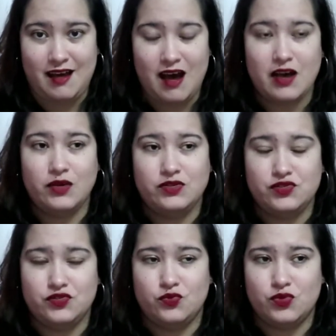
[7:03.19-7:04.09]
I
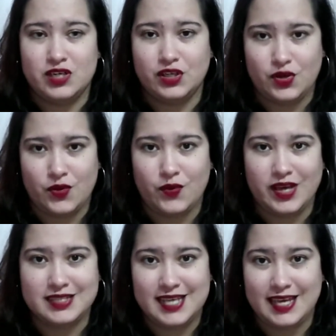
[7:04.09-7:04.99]
just wanna go
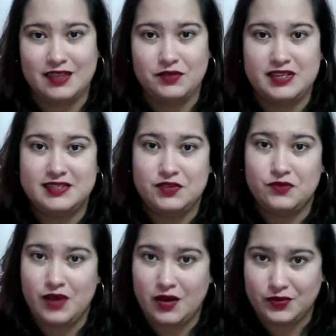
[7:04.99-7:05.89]
and take the easy
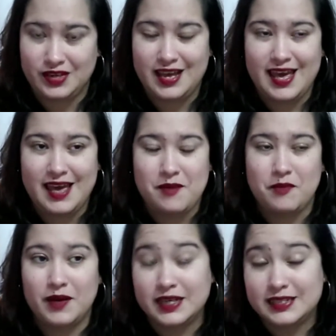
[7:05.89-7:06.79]
route.
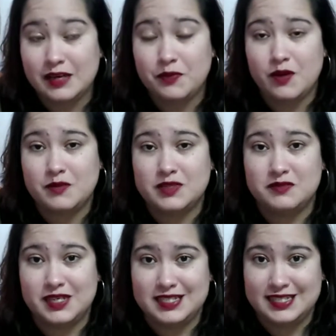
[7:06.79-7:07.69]
But I promised
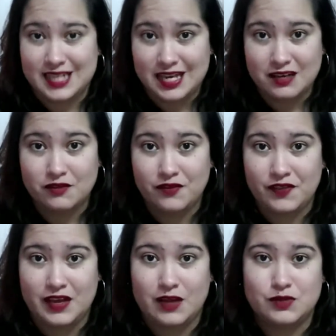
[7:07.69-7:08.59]
myself
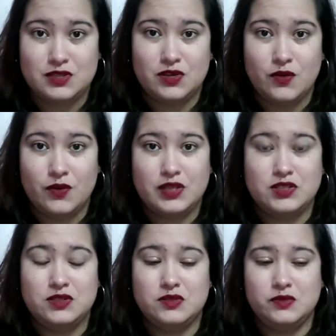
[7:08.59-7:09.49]
that I was going
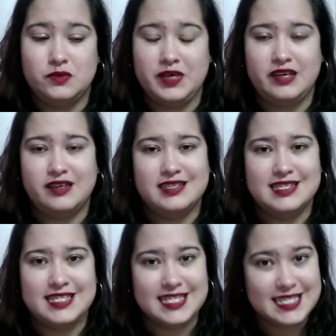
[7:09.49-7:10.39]
to be
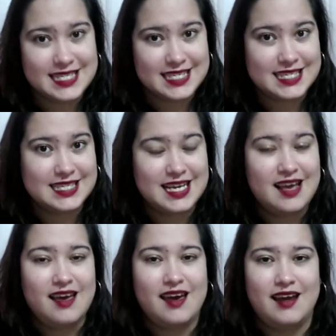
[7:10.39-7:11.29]
consistent
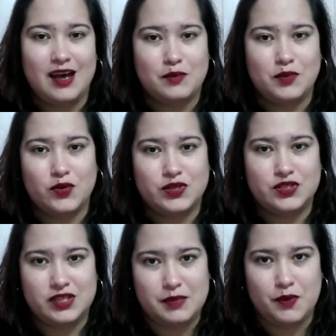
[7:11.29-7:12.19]
and I'm going to
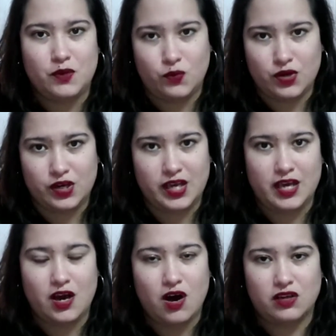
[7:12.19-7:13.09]
keep on
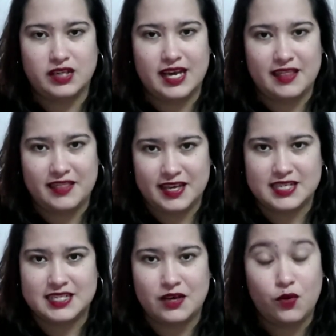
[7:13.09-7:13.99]
working on
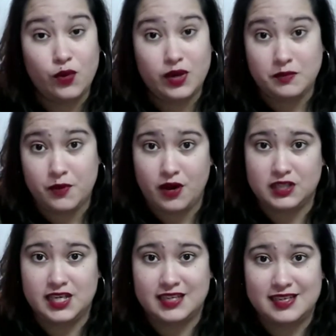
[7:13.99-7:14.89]
this Queen
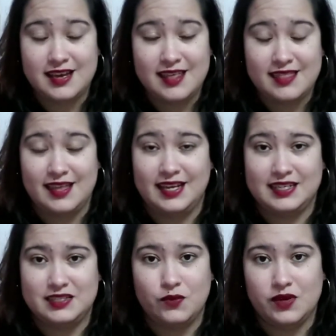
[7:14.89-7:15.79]
project that
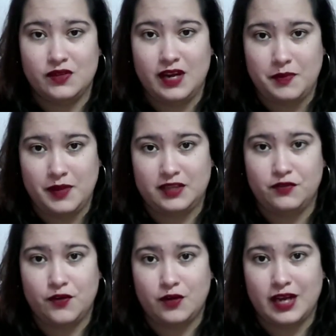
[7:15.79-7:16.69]
is the one that I picked
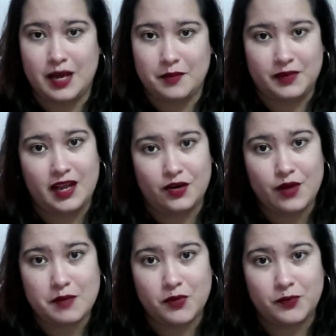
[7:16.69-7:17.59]
for Camp
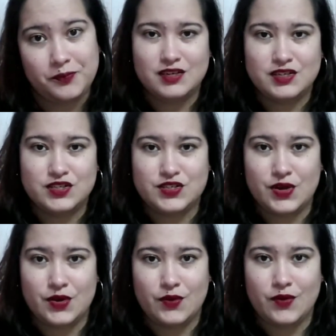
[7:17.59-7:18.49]
NaNoWriMo.
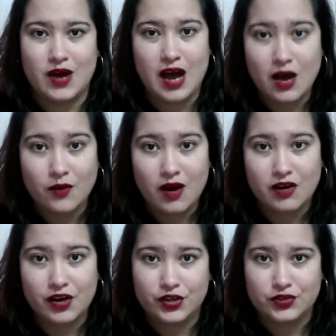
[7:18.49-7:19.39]
So how
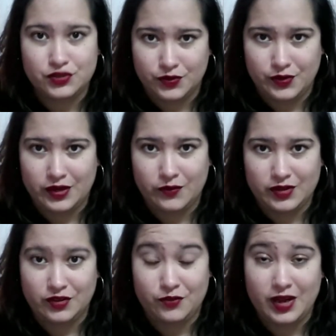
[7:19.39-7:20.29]
are you doing
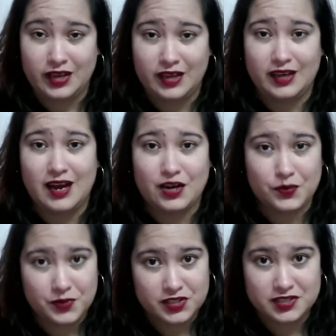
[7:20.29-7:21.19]
with your writing? Are you
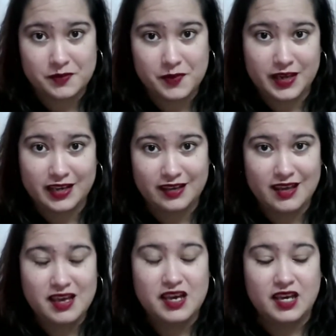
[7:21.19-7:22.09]
participating?
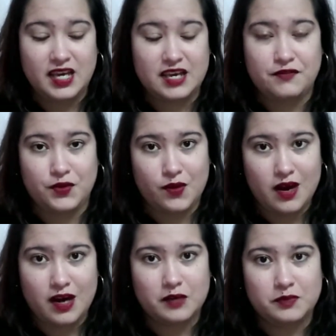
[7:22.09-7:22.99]
If you
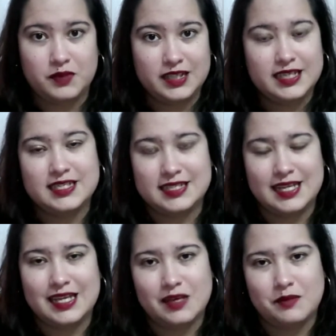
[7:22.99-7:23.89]
are, please
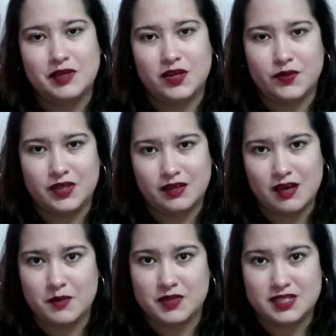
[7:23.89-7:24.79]
let me know in the
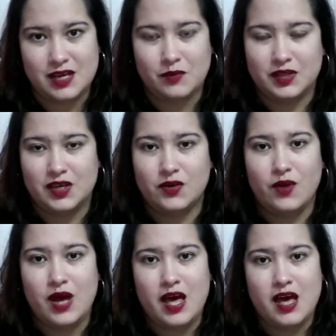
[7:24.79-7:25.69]
comments down below
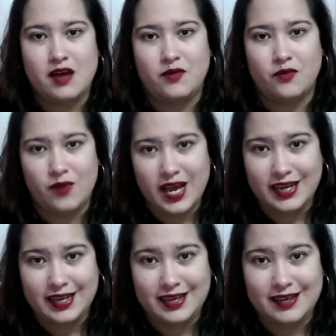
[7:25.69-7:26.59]

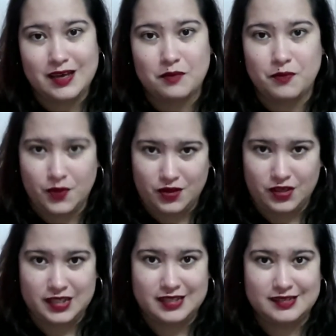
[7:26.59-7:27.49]
writing a
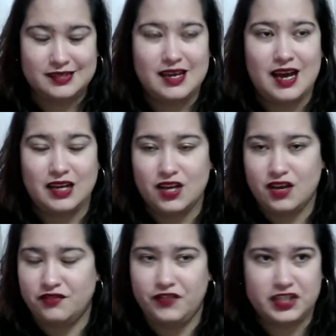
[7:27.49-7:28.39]
book, a
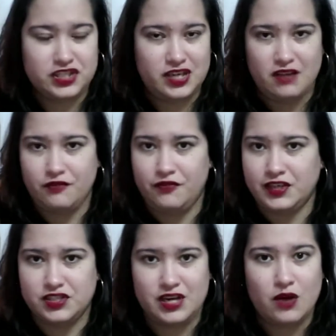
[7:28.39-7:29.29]
nonfiction, a
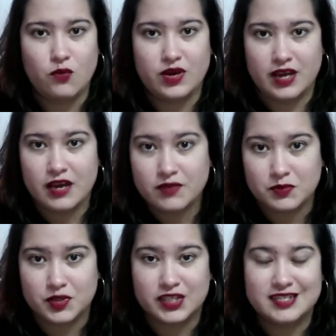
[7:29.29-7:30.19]
fiction, a whatever
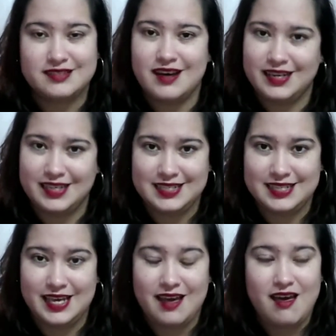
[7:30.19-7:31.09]
book is not easy.